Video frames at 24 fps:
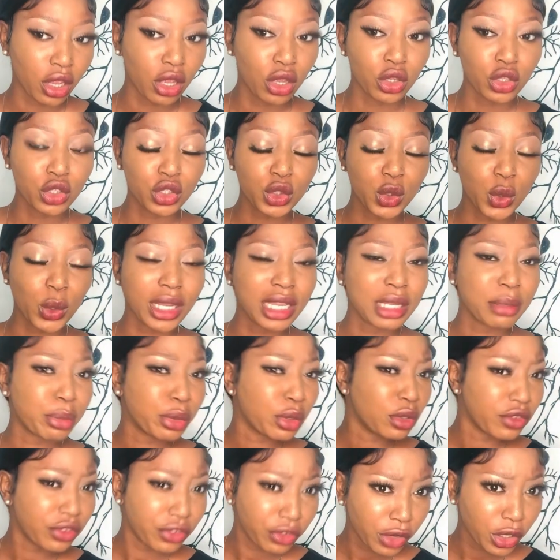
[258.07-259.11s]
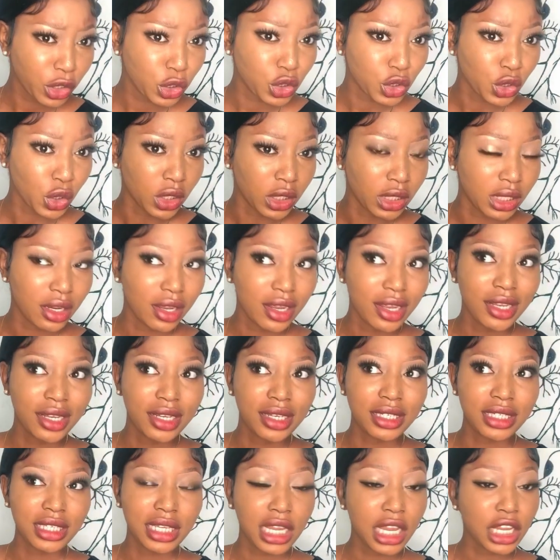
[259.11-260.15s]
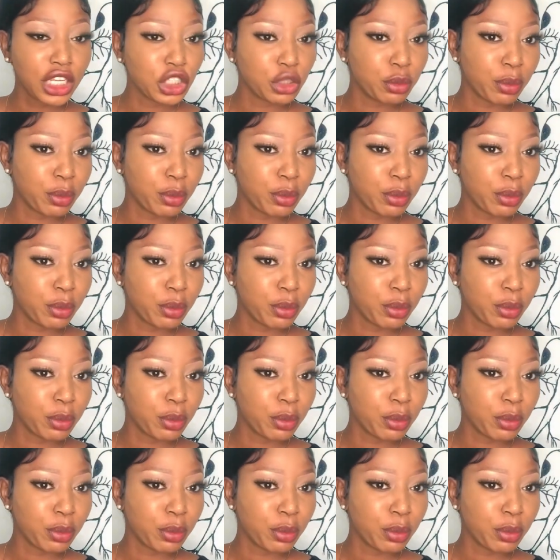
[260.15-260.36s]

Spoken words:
So in proliferation, the H.